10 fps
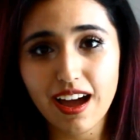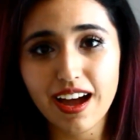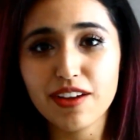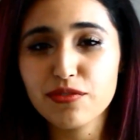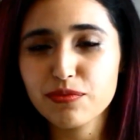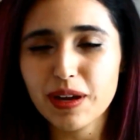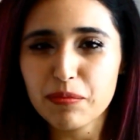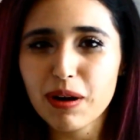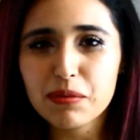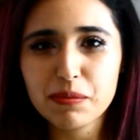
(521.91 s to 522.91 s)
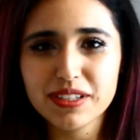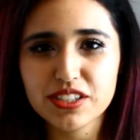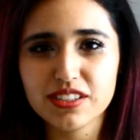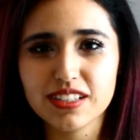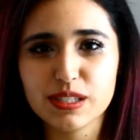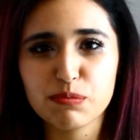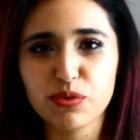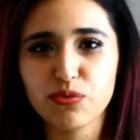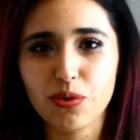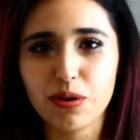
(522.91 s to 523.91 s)
I probably mentioned this
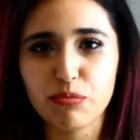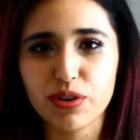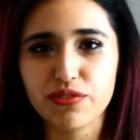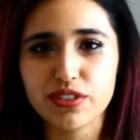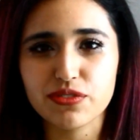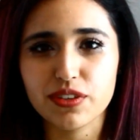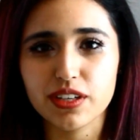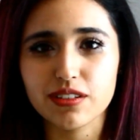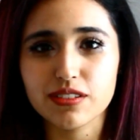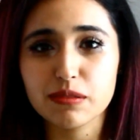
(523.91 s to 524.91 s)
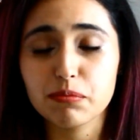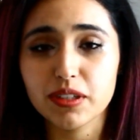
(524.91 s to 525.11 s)
before in previous videos,